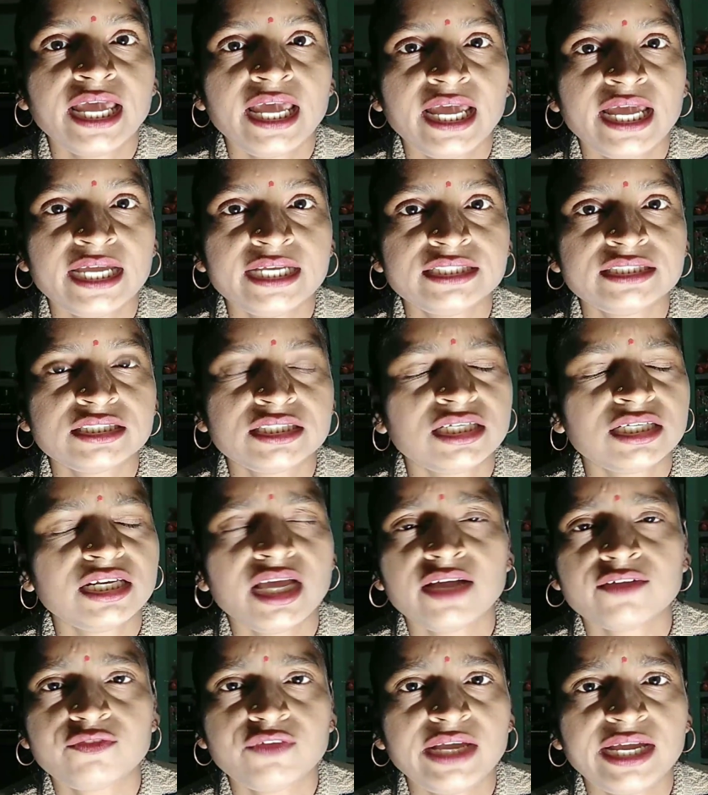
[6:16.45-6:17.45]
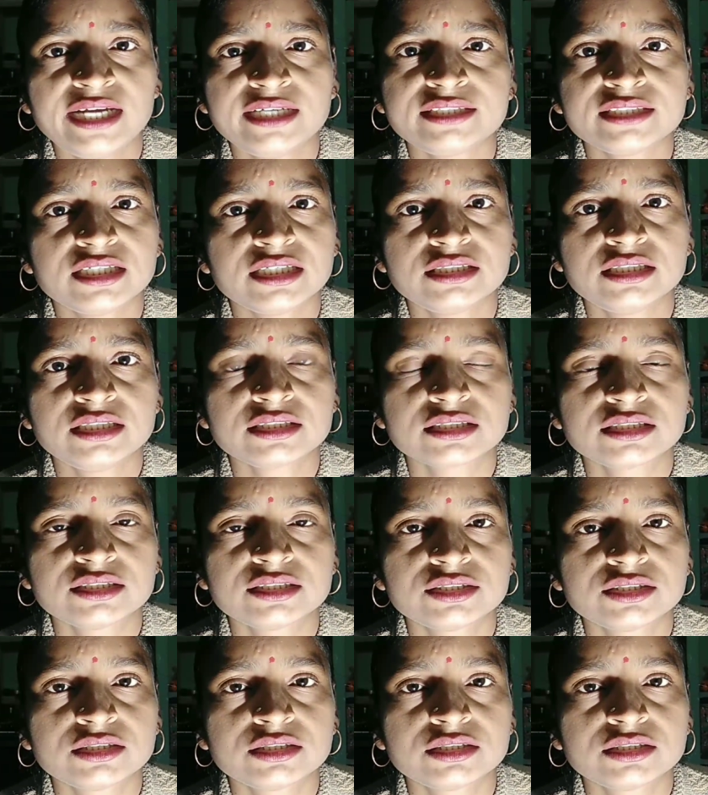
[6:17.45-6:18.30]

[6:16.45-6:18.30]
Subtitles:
and laugh at others.